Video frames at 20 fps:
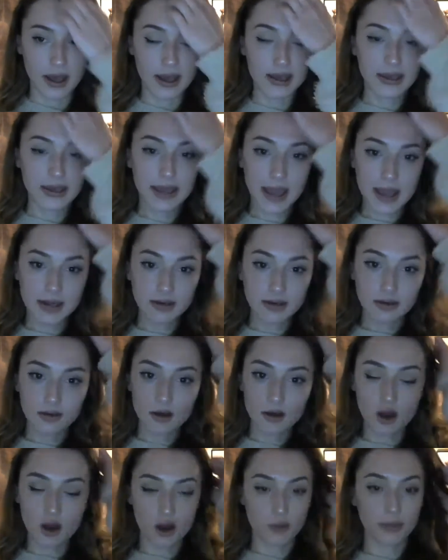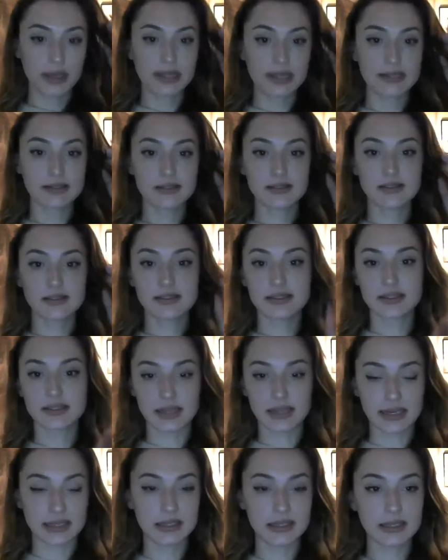I get comments
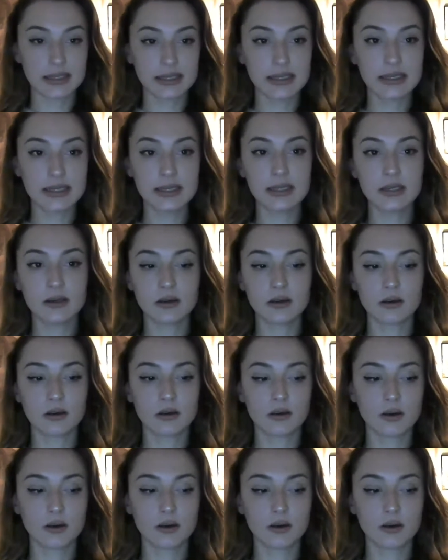daily